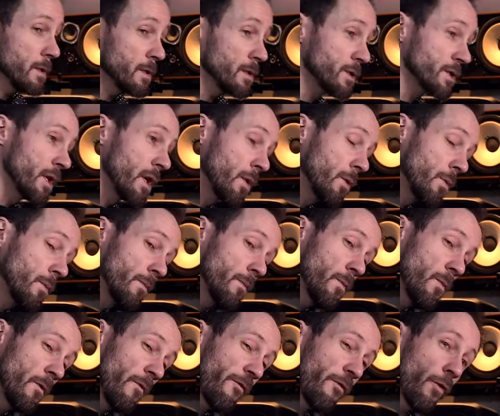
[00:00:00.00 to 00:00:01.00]
So
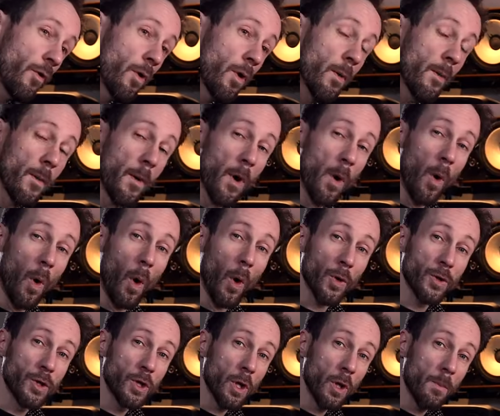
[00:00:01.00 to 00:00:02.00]
for
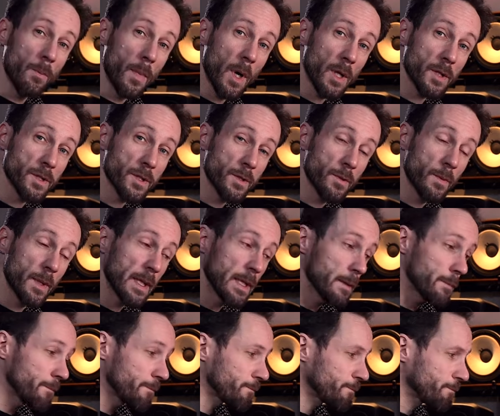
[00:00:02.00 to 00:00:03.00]
audio mastering,